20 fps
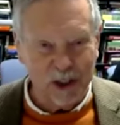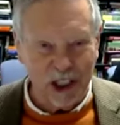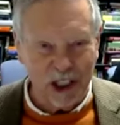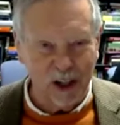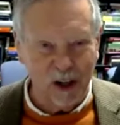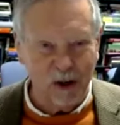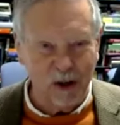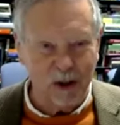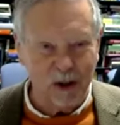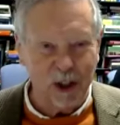The
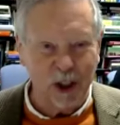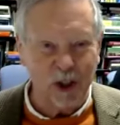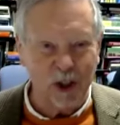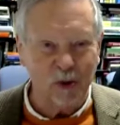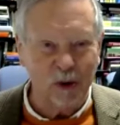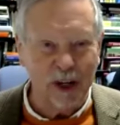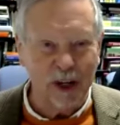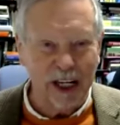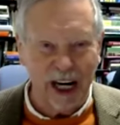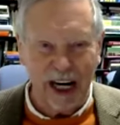closest
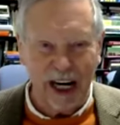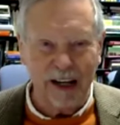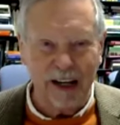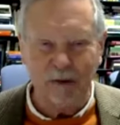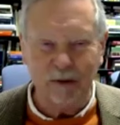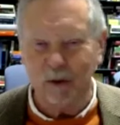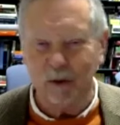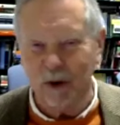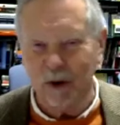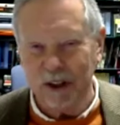we
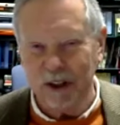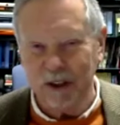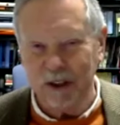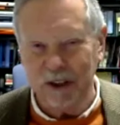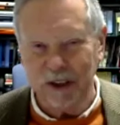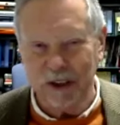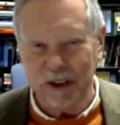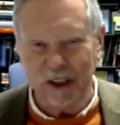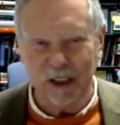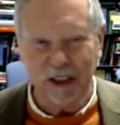had
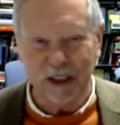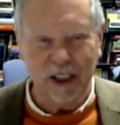was